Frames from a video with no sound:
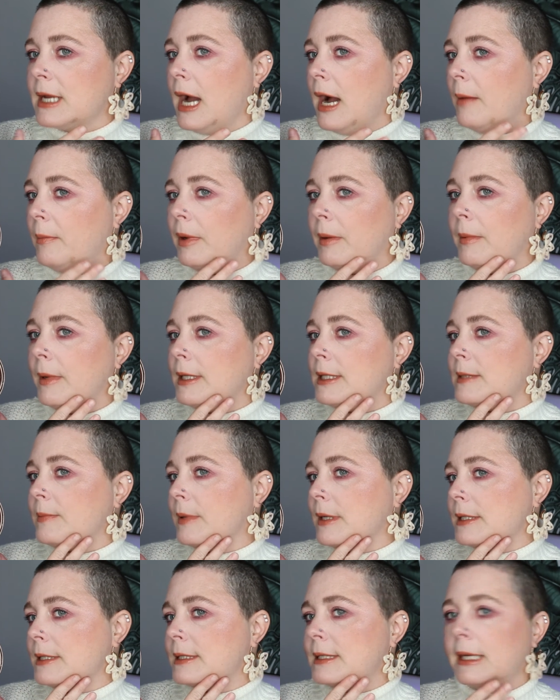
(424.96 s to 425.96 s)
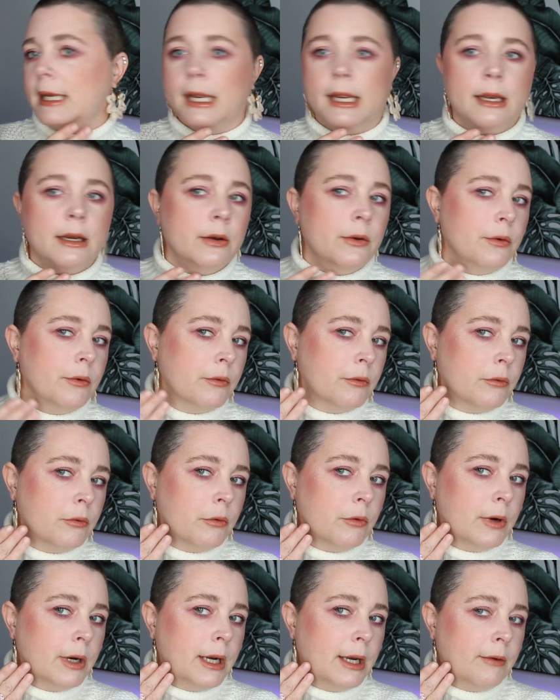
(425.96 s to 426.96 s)
complements my skin
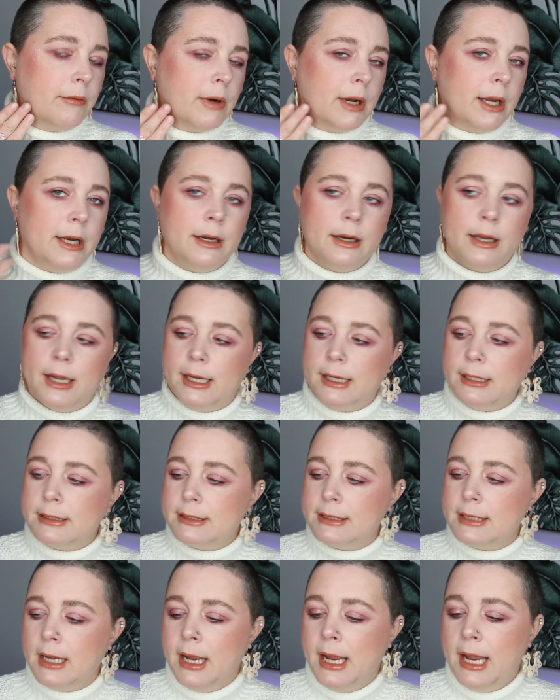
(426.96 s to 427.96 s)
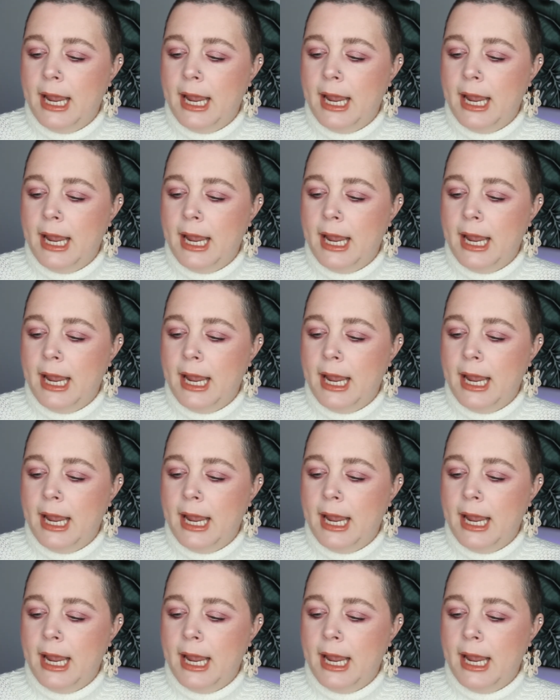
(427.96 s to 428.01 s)
really, really nice.